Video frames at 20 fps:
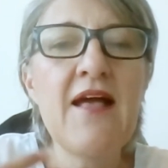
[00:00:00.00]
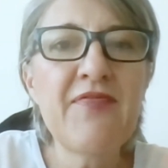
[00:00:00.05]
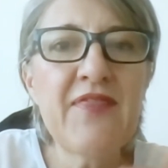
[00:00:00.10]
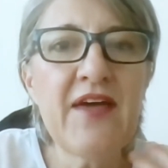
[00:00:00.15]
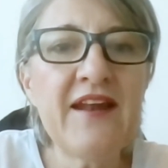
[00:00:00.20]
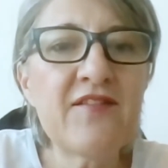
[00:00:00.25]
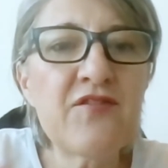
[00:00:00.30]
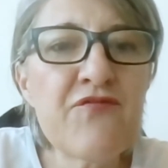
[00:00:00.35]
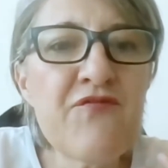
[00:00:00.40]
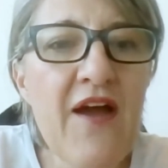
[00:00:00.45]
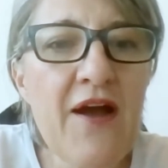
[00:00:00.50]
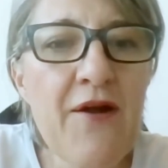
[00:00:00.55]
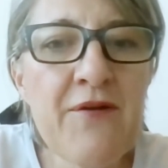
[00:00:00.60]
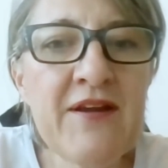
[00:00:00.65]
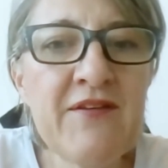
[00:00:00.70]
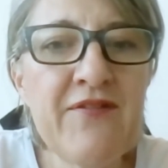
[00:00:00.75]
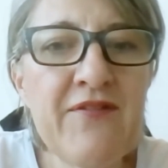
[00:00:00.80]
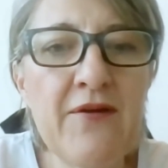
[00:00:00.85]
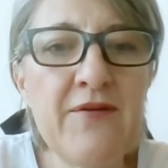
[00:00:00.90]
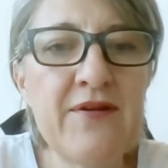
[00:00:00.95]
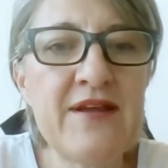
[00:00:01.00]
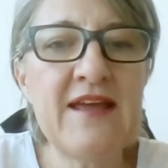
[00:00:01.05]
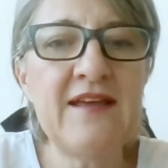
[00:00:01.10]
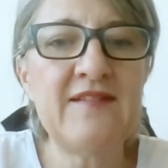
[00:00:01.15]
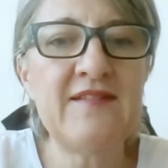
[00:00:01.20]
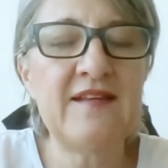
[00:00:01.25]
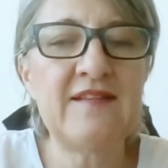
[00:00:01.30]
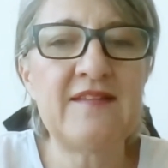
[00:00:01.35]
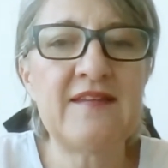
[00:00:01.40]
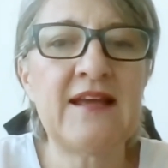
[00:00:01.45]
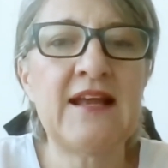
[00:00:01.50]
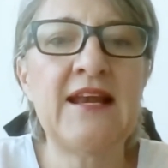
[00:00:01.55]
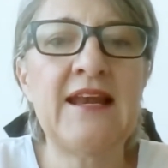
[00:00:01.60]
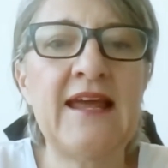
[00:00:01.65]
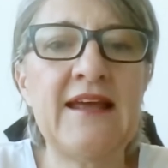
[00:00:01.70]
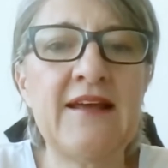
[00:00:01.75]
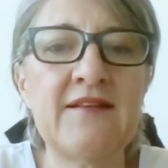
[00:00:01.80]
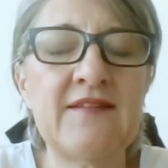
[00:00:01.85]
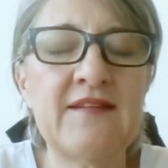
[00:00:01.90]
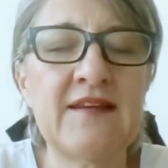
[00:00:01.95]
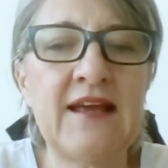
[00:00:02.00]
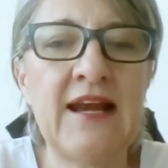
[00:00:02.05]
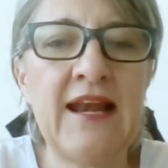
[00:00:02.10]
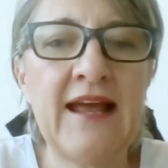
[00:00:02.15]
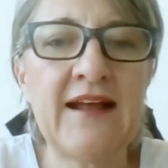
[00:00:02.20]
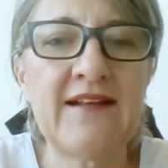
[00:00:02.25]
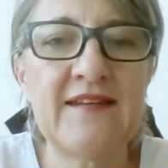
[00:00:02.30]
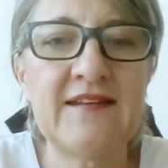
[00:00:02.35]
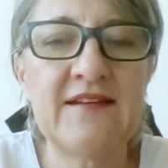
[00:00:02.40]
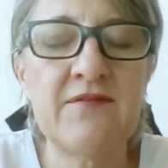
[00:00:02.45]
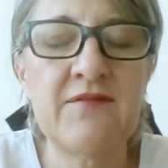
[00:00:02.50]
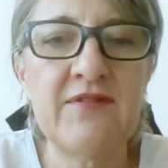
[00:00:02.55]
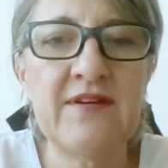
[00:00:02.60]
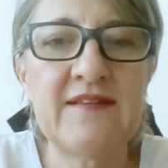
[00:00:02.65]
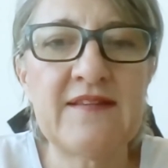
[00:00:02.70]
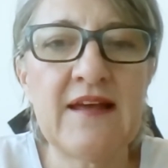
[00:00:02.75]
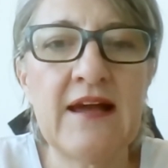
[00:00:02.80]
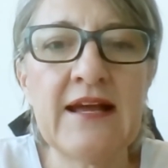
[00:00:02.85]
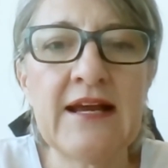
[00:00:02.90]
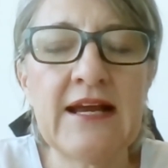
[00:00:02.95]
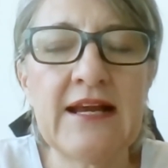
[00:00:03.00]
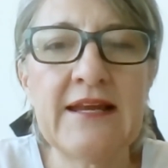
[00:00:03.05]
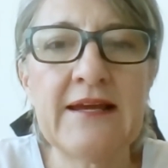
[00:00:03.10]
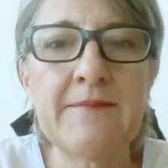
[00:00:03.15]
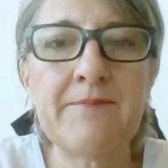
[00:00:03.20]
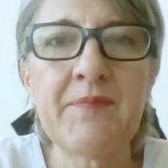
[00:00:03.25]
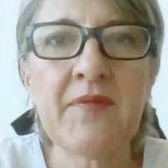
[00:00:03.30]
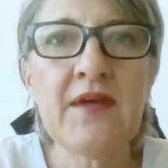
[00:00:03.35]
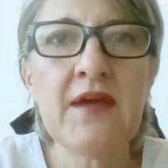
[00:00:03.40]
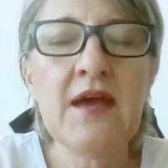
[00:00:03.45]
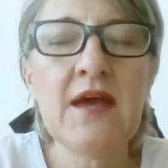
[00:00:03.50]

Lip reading: Then it's very, very easy to collect it and recycle it.